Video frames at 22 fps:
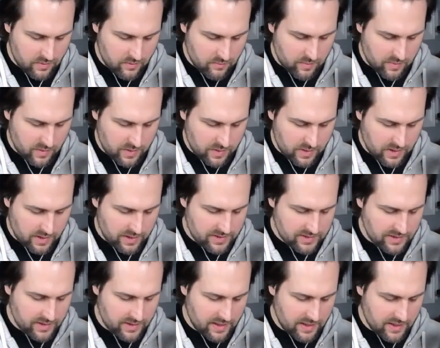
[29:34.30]
but like I
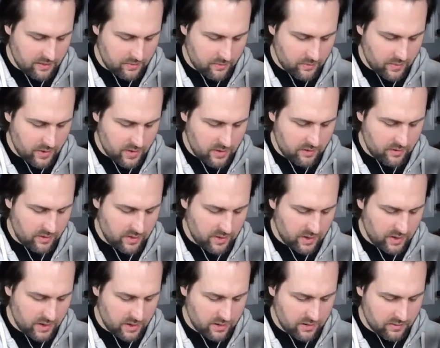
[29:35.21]
said, I don't want to
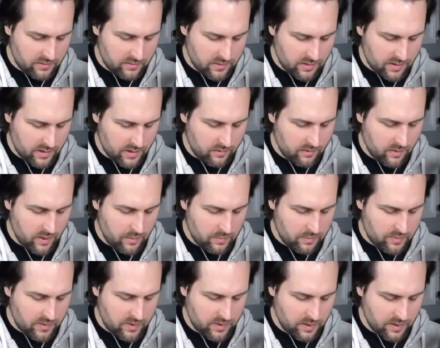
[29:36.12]
really
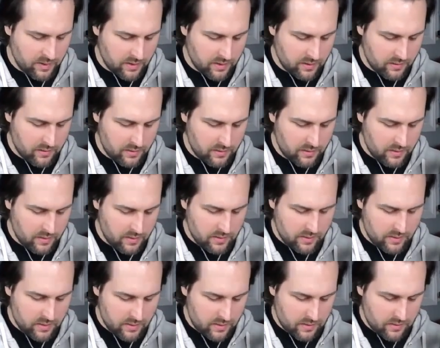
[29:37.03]
interrupt
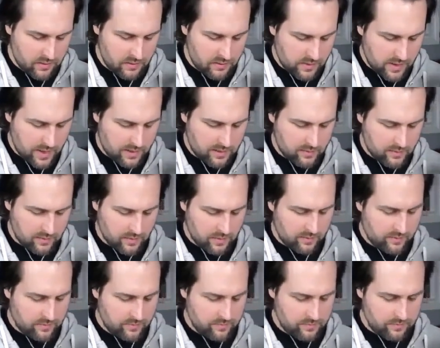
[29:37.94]
that sort
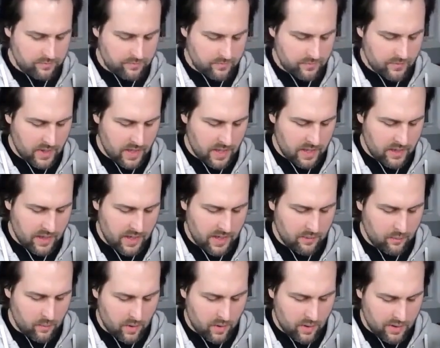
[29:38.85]
of.
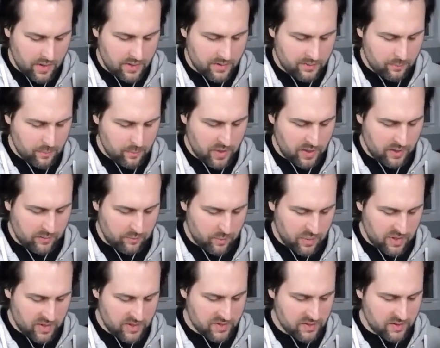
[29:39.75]
I want as big a
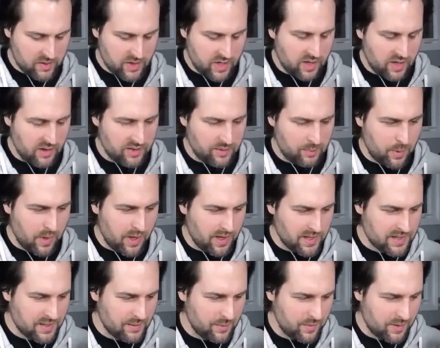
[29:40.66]
piece of shell as
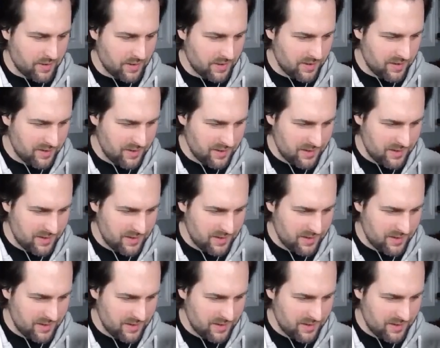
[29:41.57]
possible.